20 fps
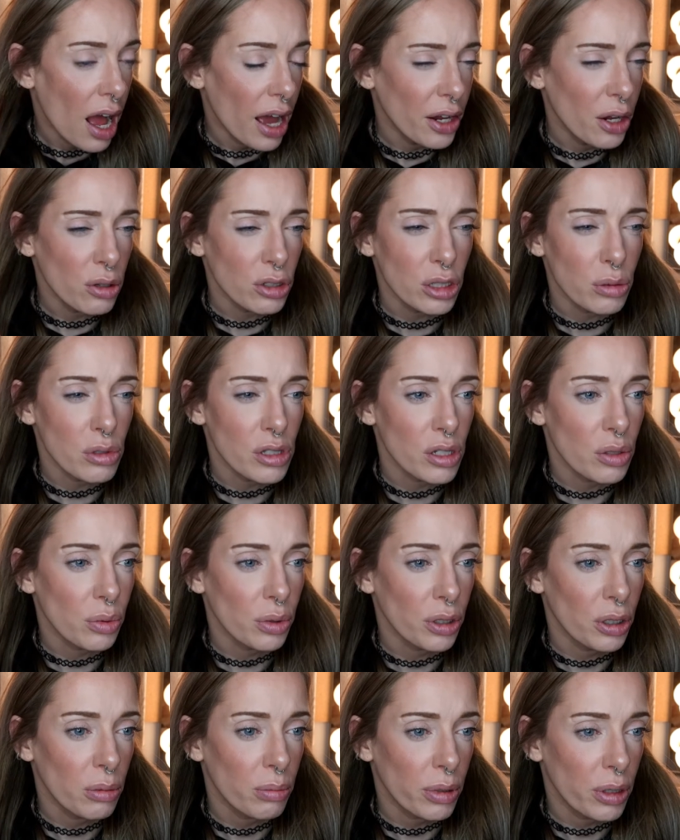I know she was like
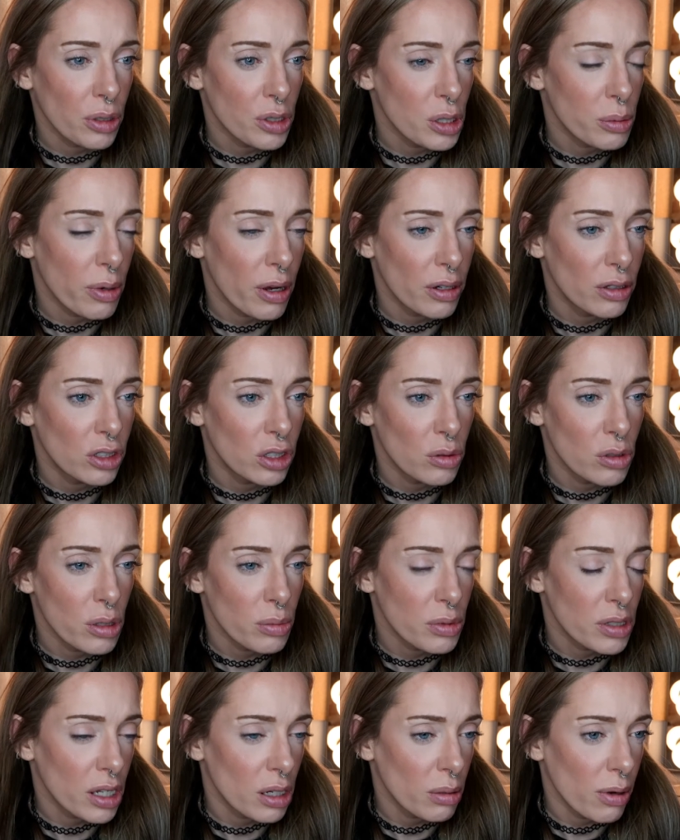really embarrassed about it and she was
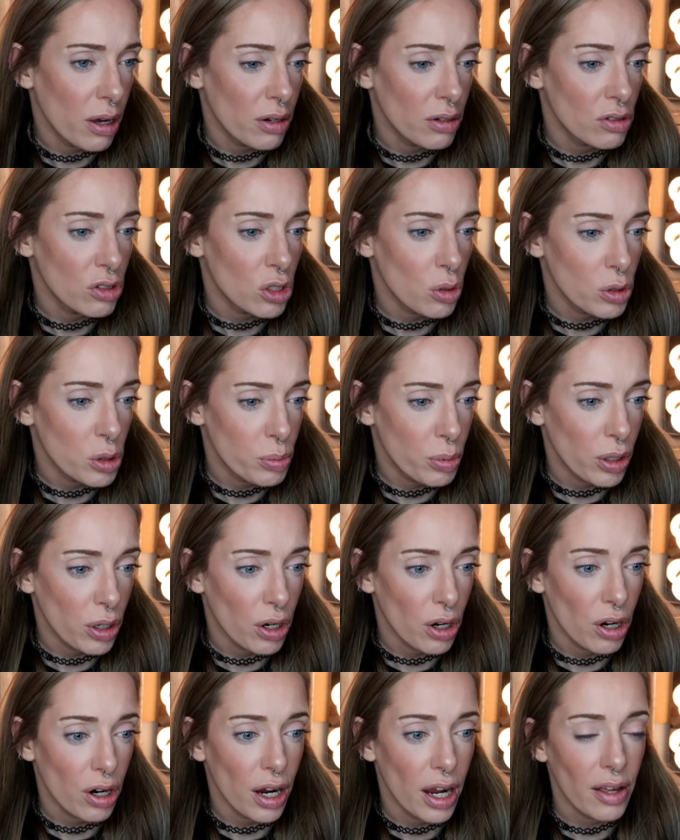upset about it, and so was
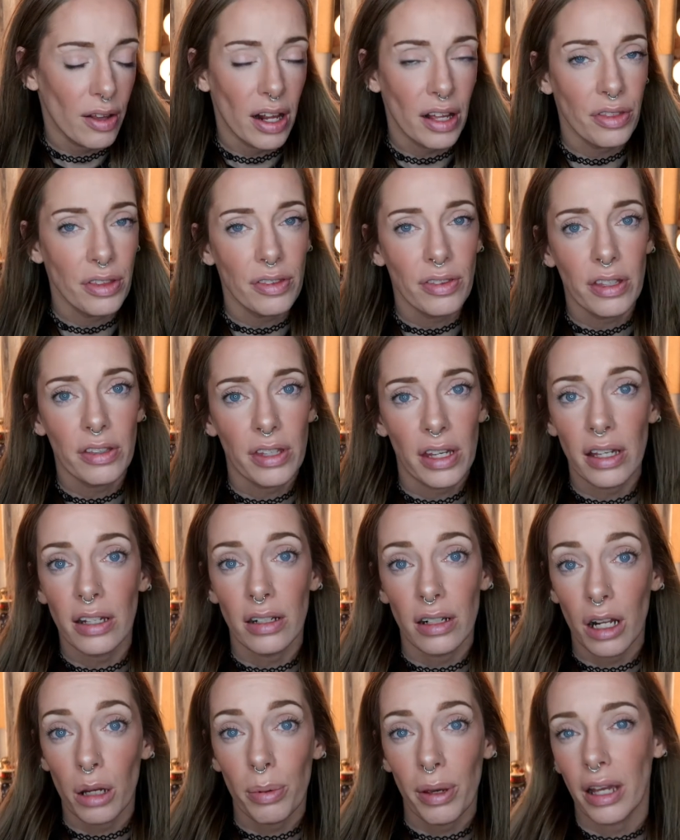PÜR, and I think that they
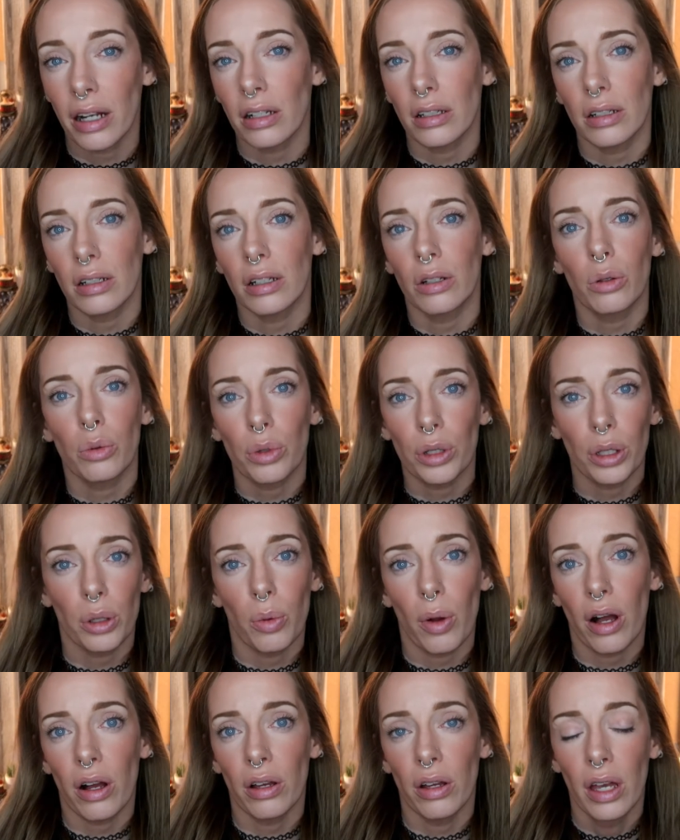ended up handling it really
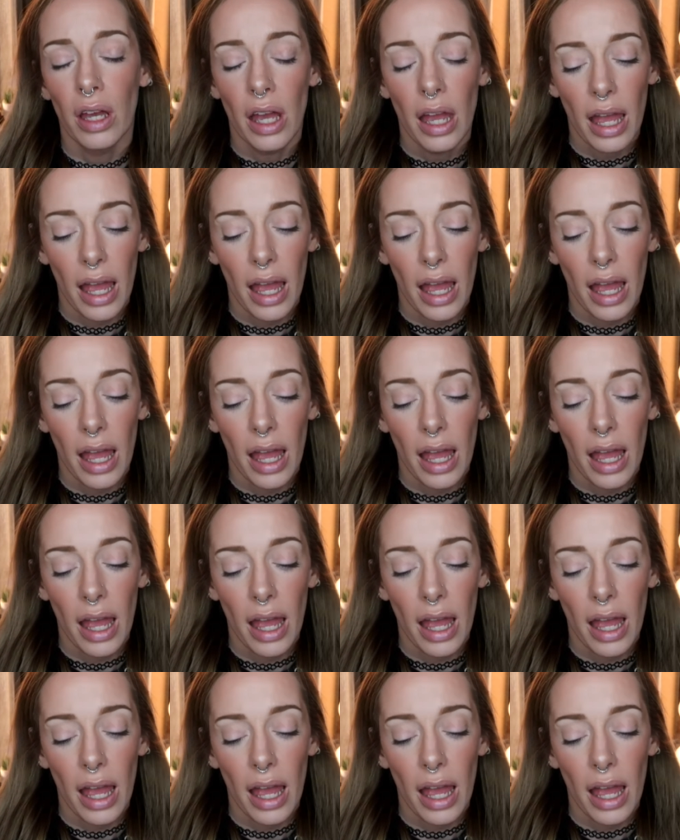well.